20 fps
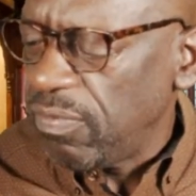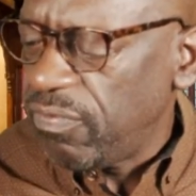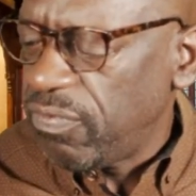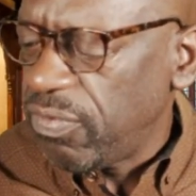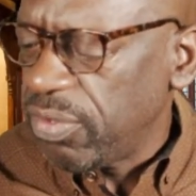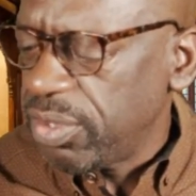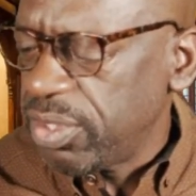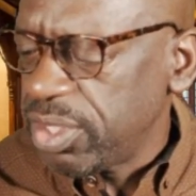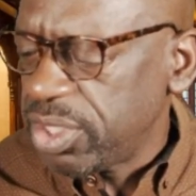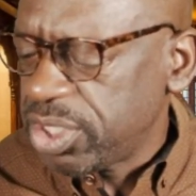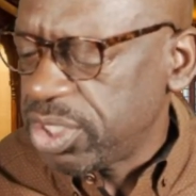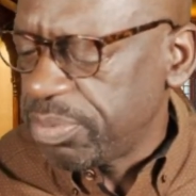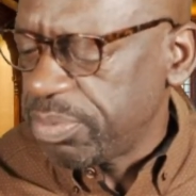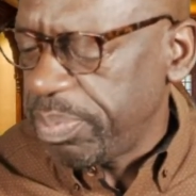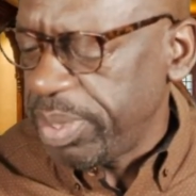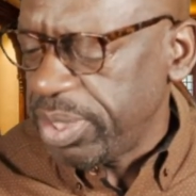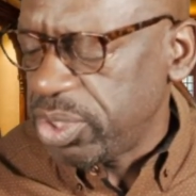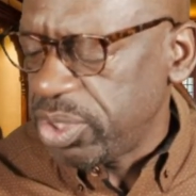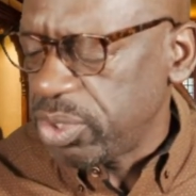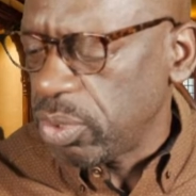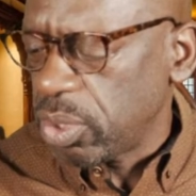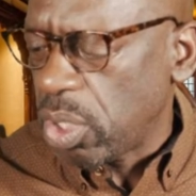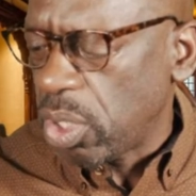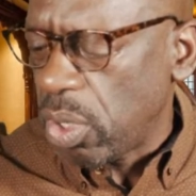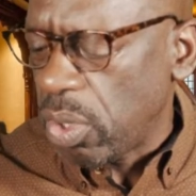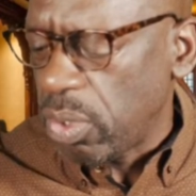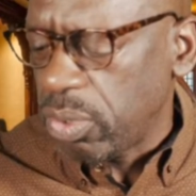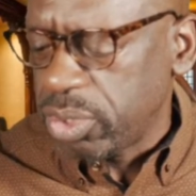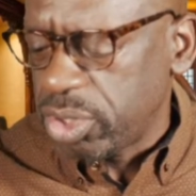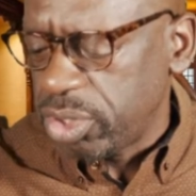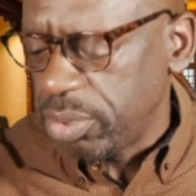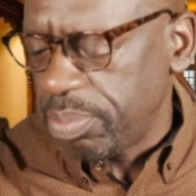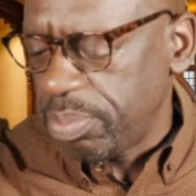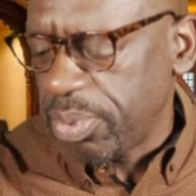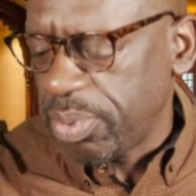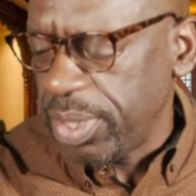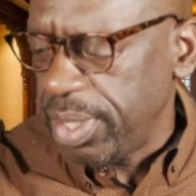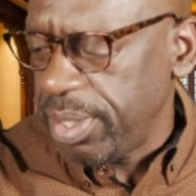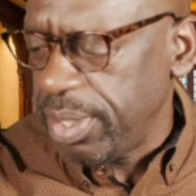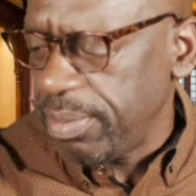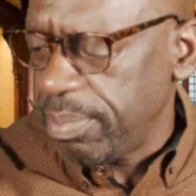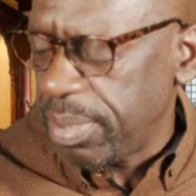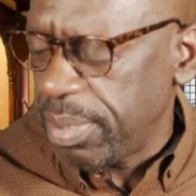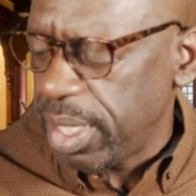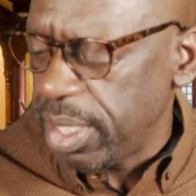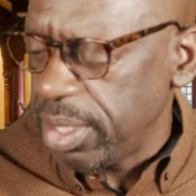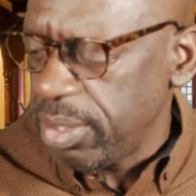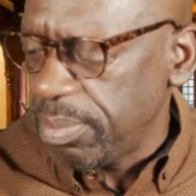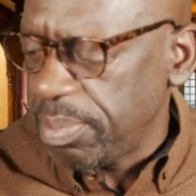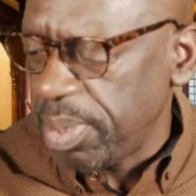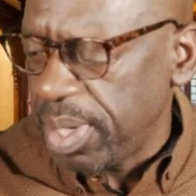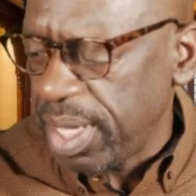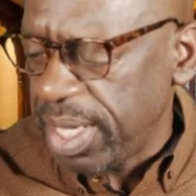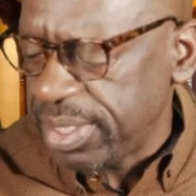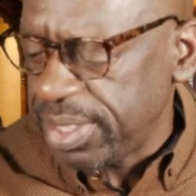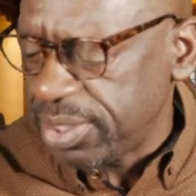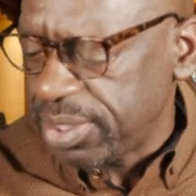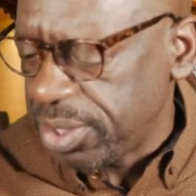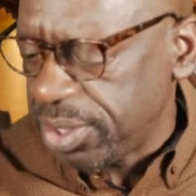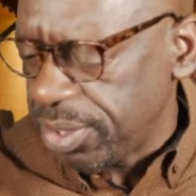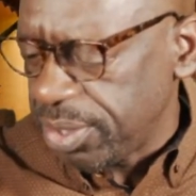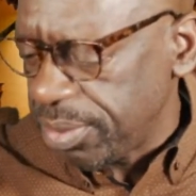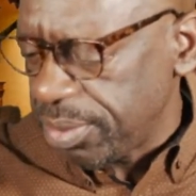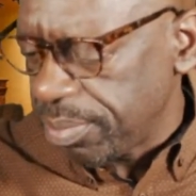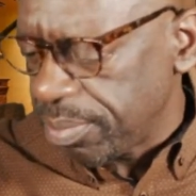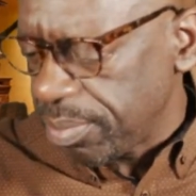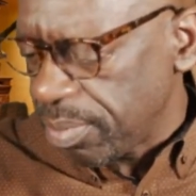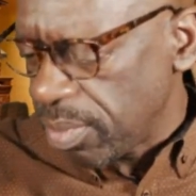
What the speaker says: for this special call to prayer by your pastor.